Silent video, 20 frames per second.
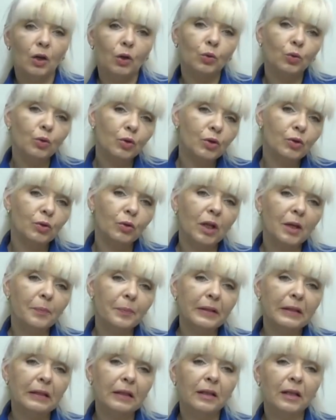Therefore,
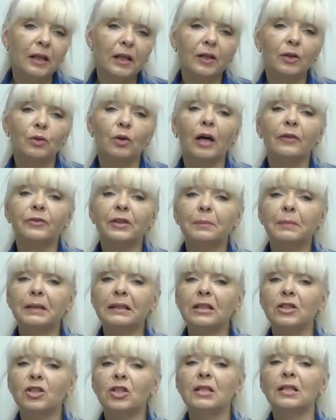I put this
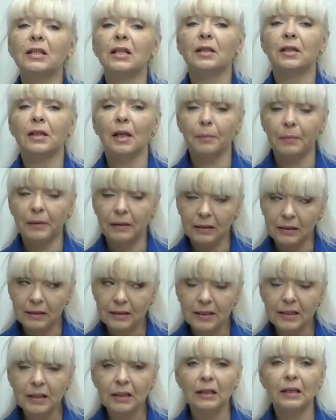extra padding
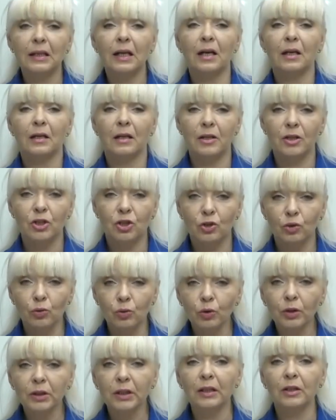under the
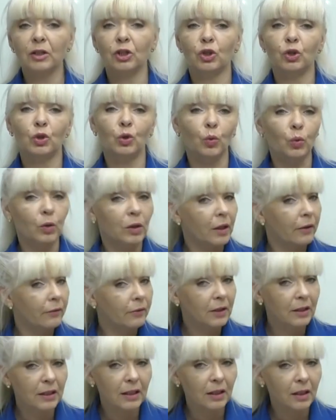translucent fabric of a
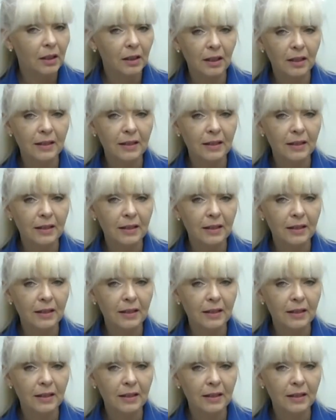skirt